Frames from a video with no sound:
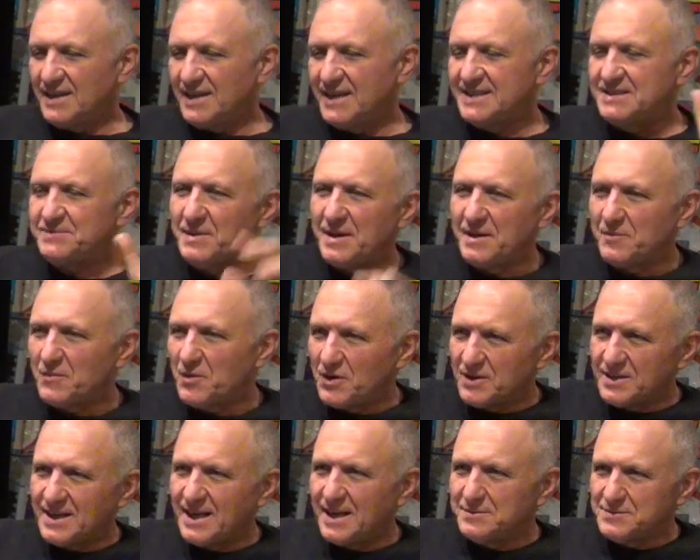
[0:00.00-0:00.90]
He spent
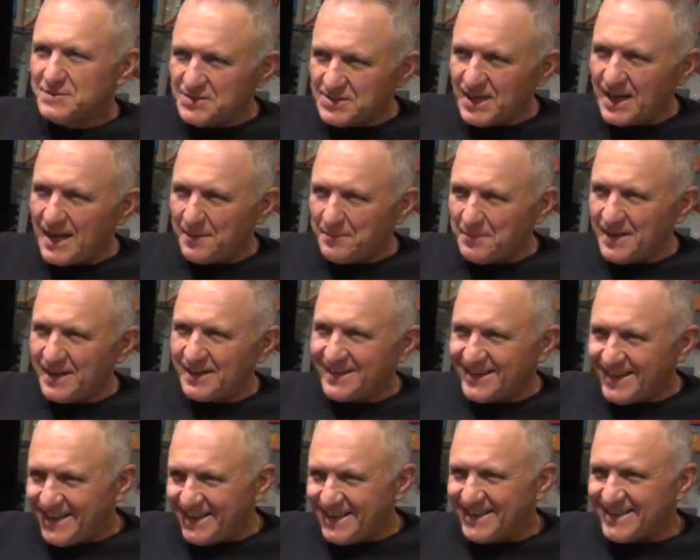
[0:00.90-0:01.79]
more time shopping
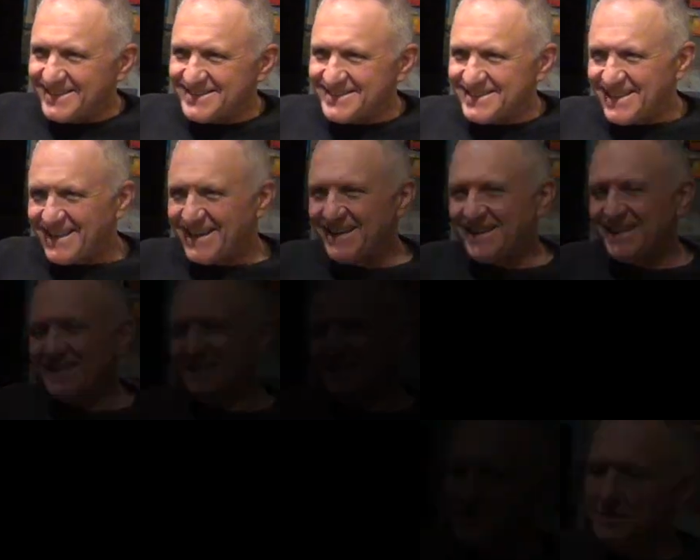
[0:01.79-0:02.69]
than he did signing.
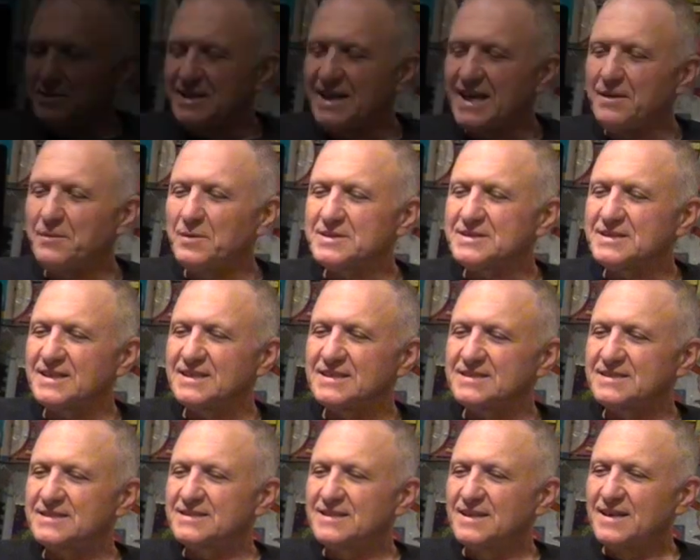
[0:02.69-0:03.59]
He wasn't
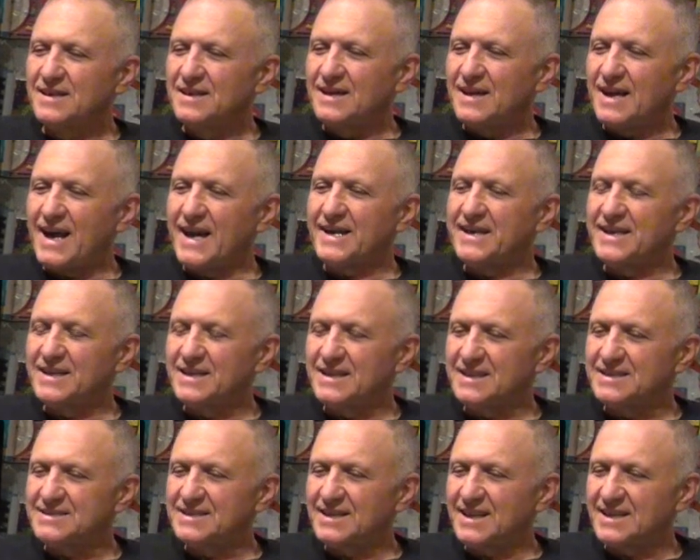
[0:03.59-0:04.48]
as
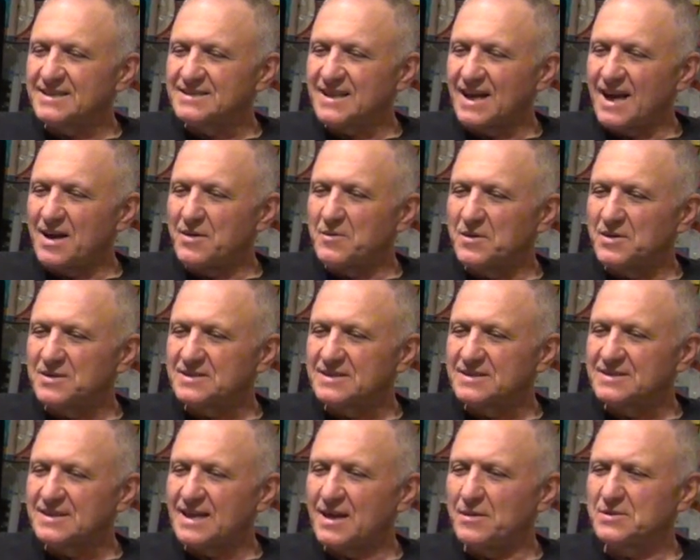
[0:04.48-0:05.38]
idealistic as I was,
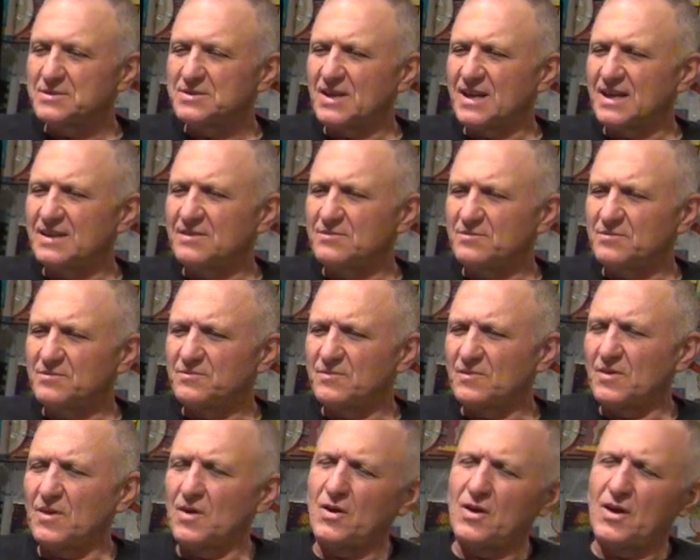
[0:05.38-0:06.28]
because I was like,
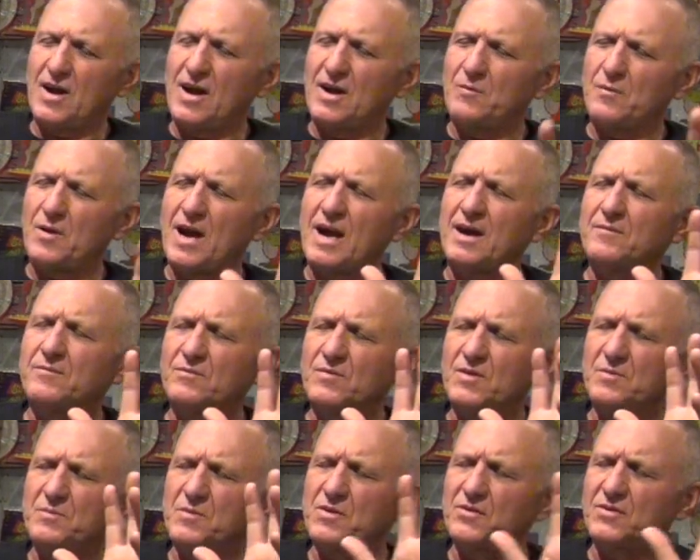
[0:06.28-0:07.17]

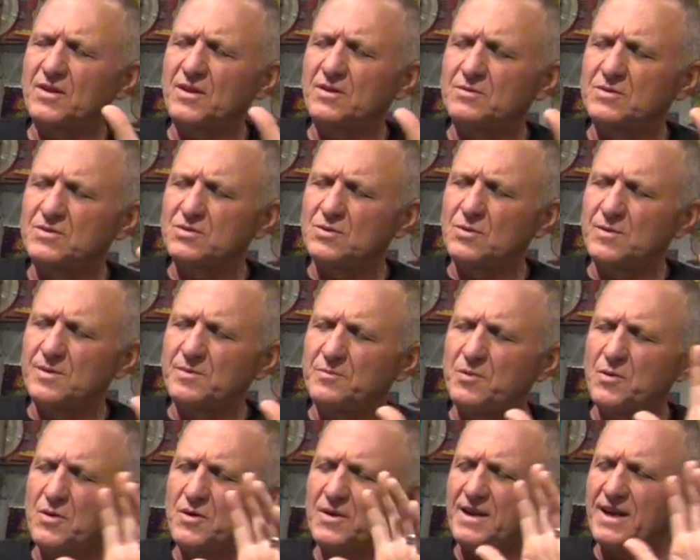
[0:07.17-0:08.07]
the music was so
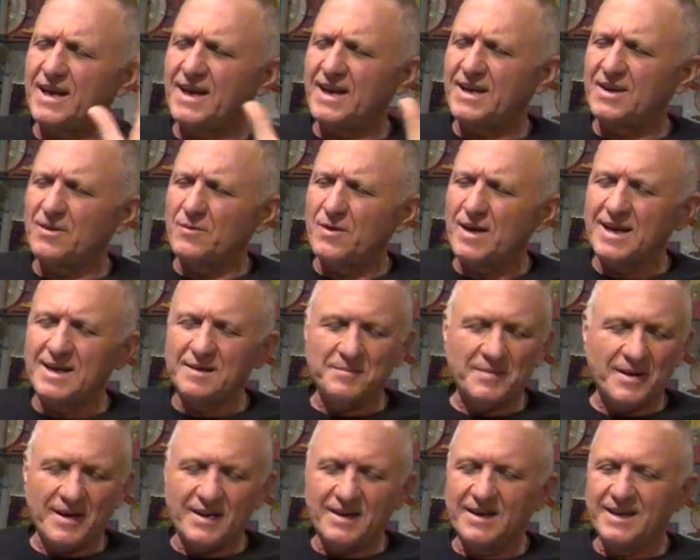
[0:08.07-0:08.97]
important, I had to write
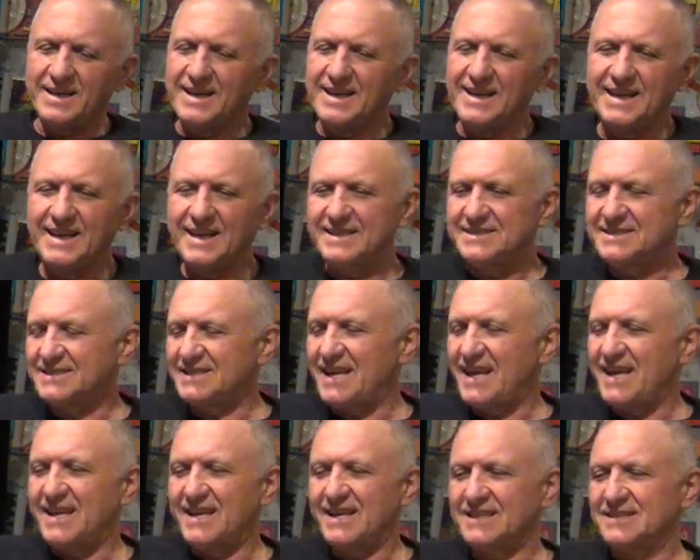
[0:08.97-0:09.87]
about it. And his
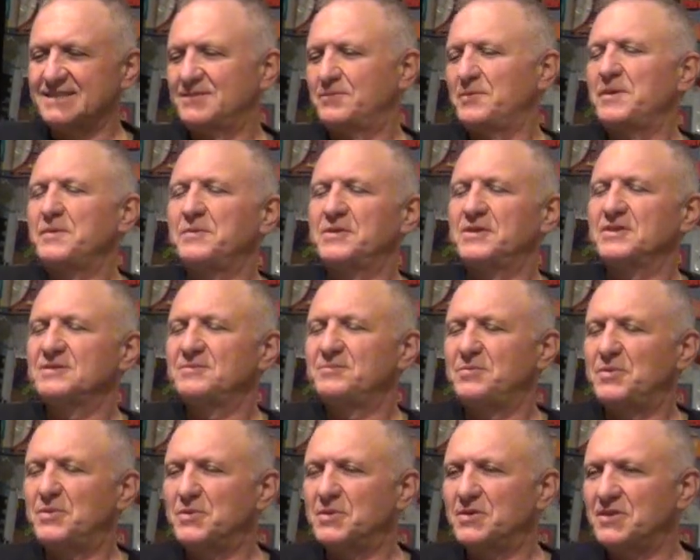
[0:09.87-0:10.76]
take is, we were
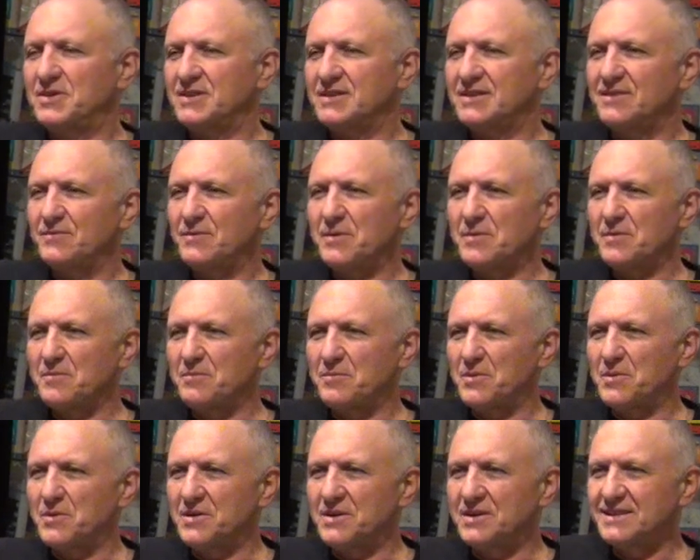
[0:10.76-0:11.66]
just bored. We were
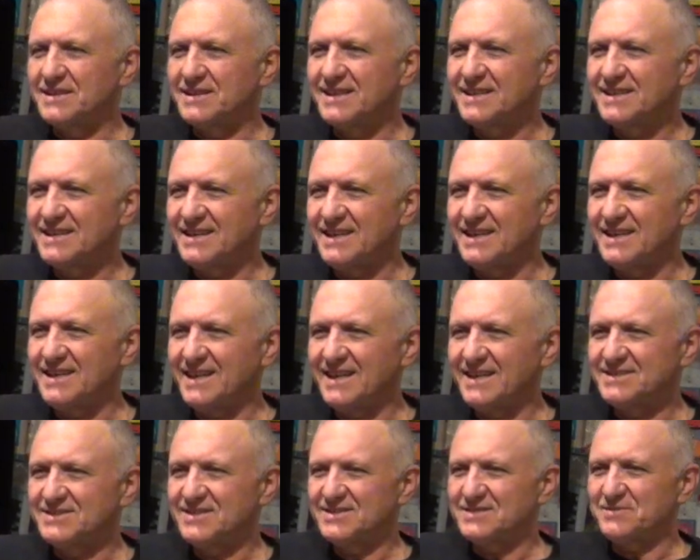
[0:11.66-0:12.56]
bored
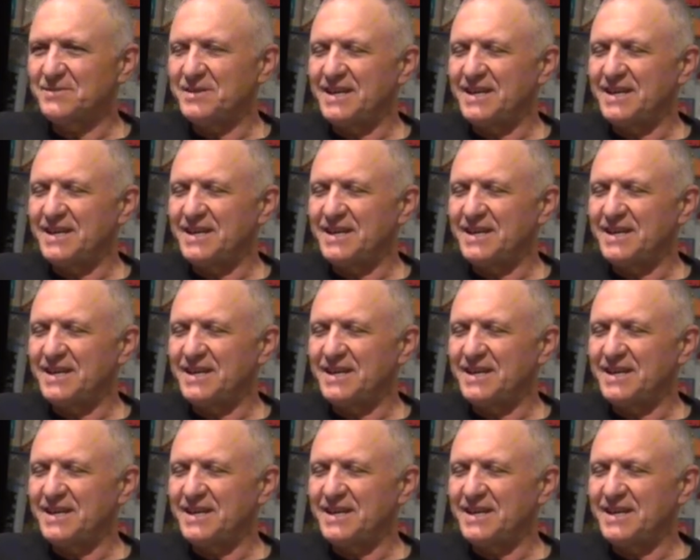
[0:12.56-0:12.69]
teenagers.